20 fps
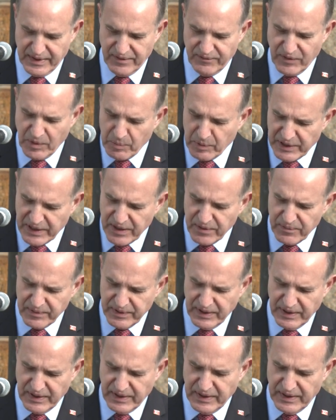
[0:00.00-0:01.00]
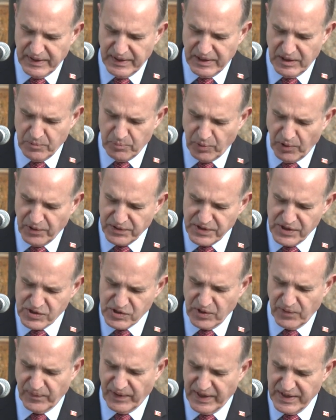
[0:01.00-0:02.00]
We believe
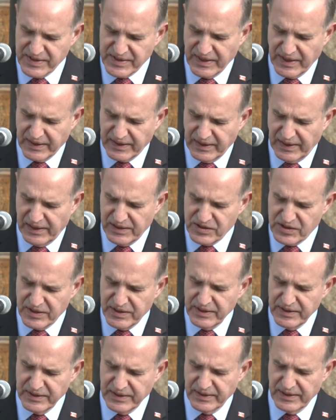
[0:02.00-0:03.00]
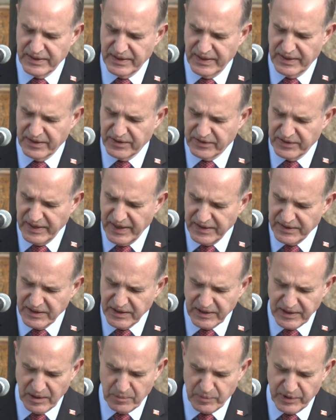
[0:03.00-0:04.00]
importance of arts and culture in
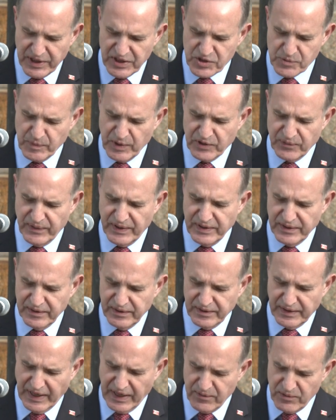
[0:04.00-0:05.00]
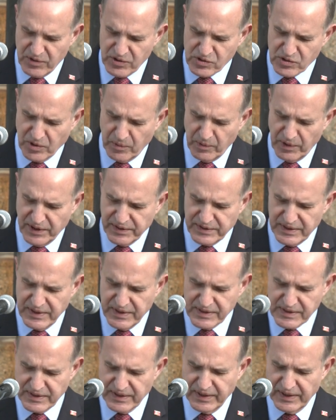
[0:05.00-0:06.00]
creating a bridge between diverse
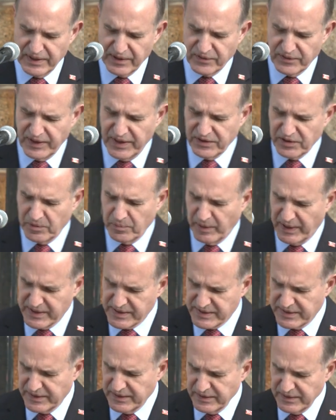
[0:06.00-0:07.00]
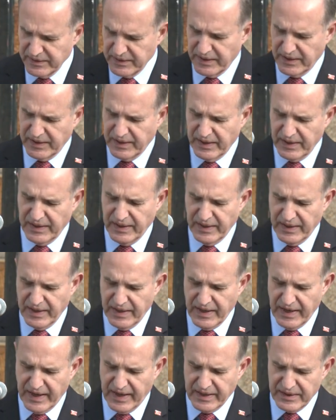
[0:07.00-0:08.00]
communities in Greater Boston.
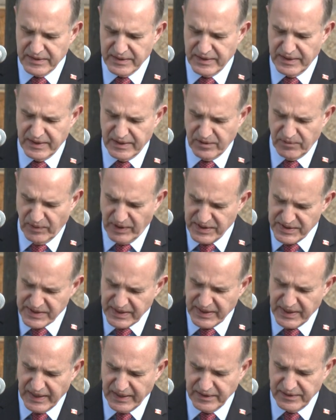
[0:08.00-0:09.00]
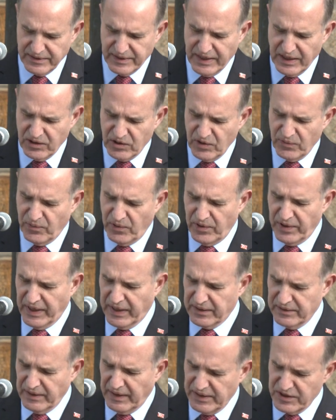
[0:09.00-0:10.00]
And uh, once again, thank you for
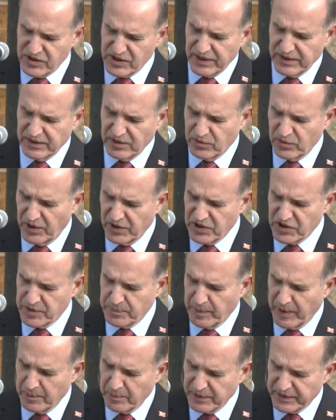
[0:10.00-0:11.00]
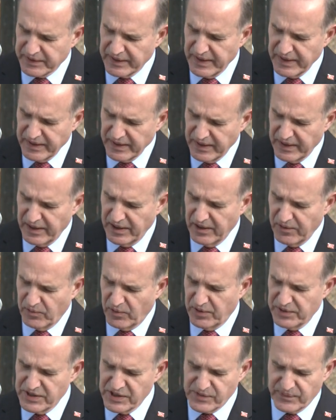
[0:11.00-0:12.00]
acknowledging the Turkish Republic Day
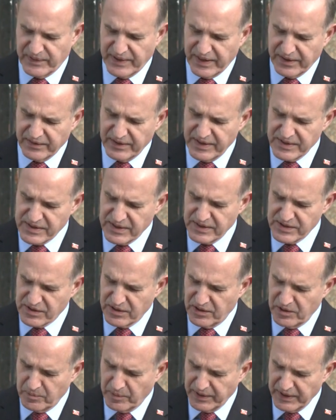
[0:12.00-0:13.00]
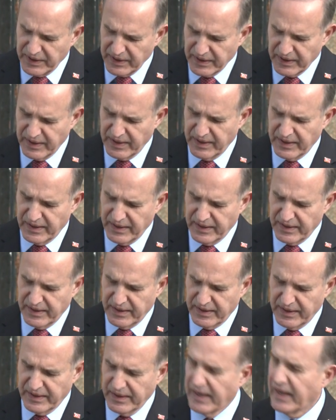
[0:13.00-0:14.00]
for this flag raising ceremony.
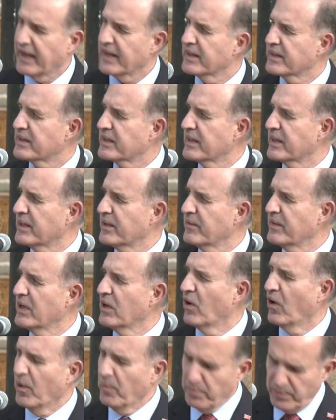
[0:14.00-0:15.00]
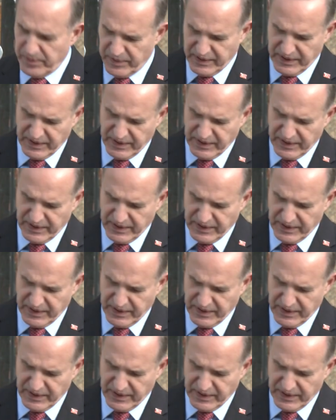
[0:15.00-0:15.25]
And uh, we hope